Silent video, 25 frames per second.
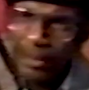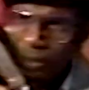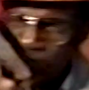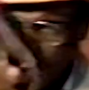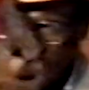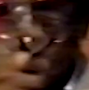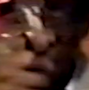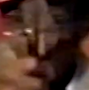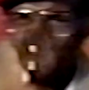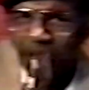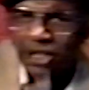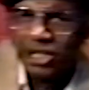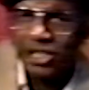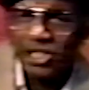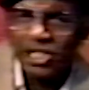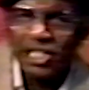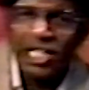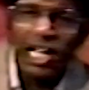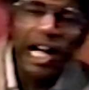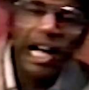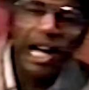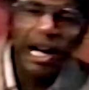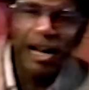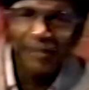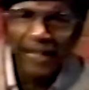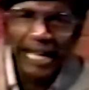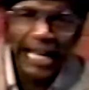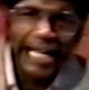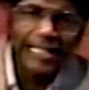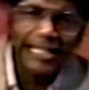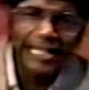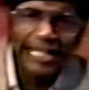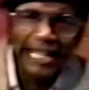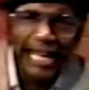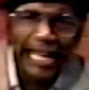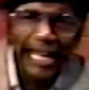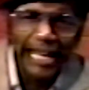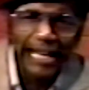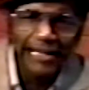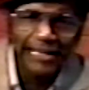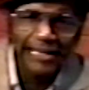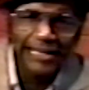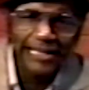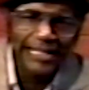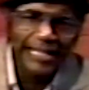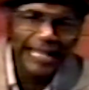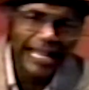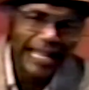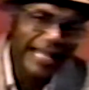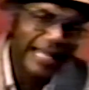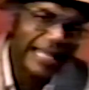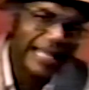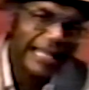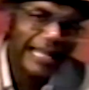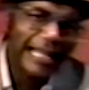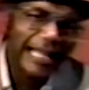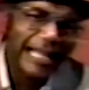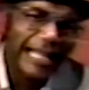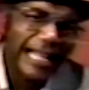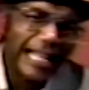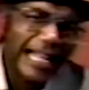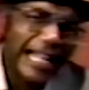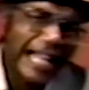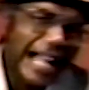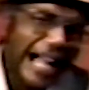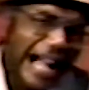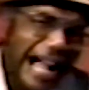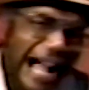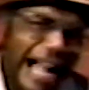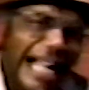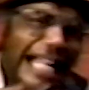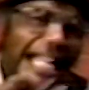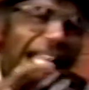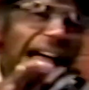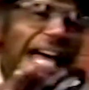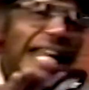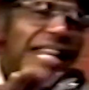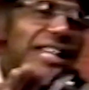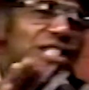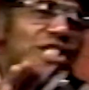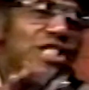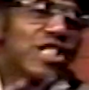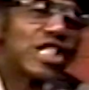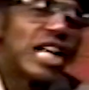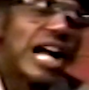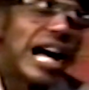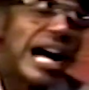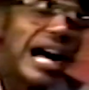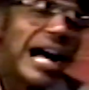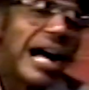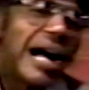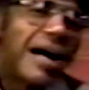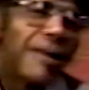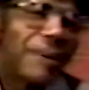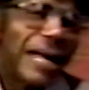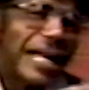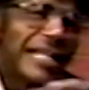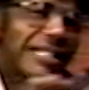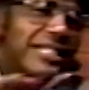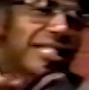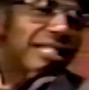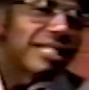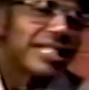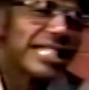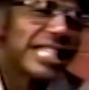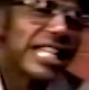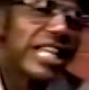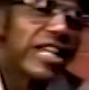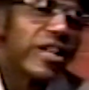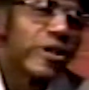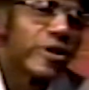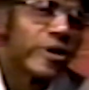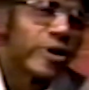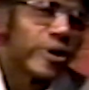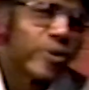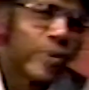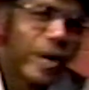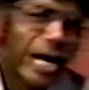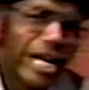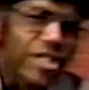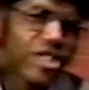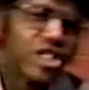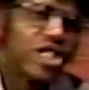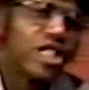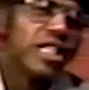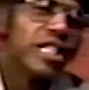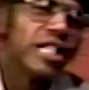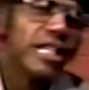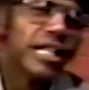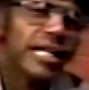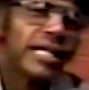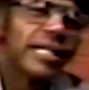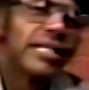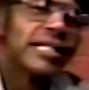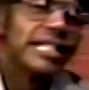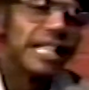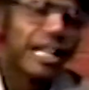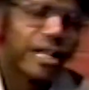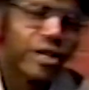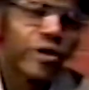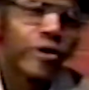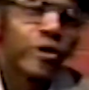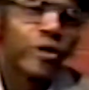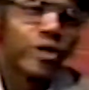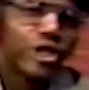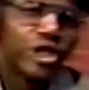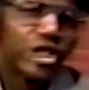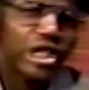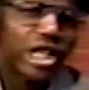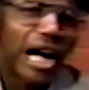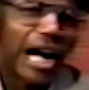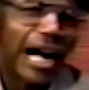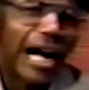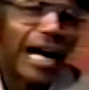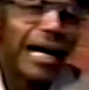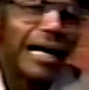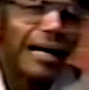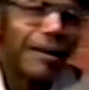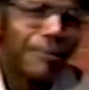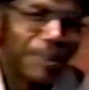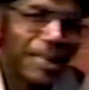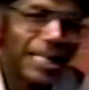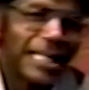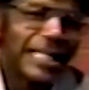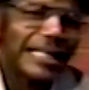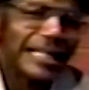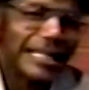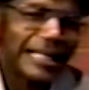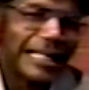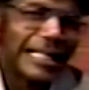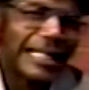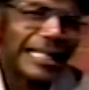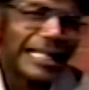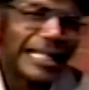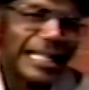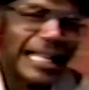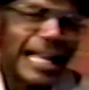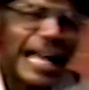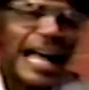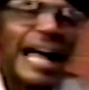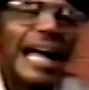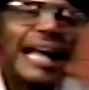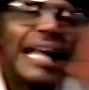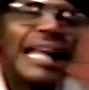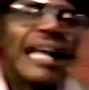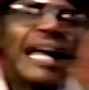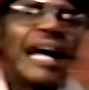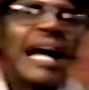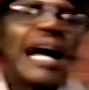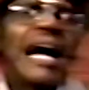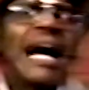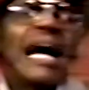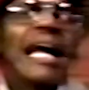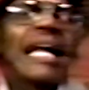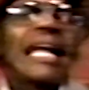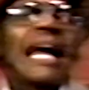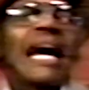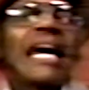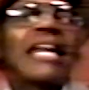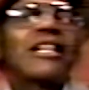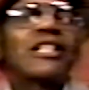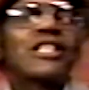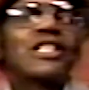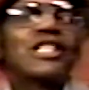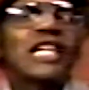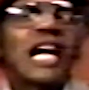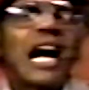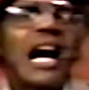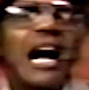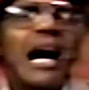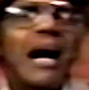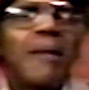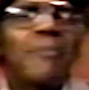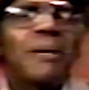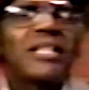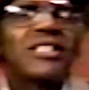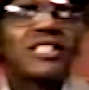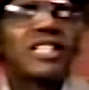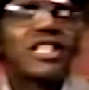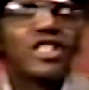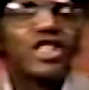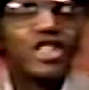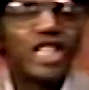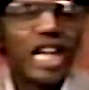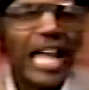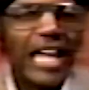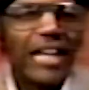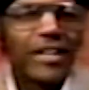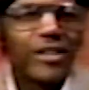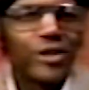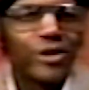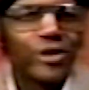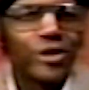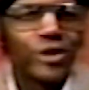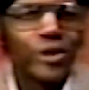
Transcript: order to solve that case, I got a job at the theater where she did her job. I got a job as a janitor.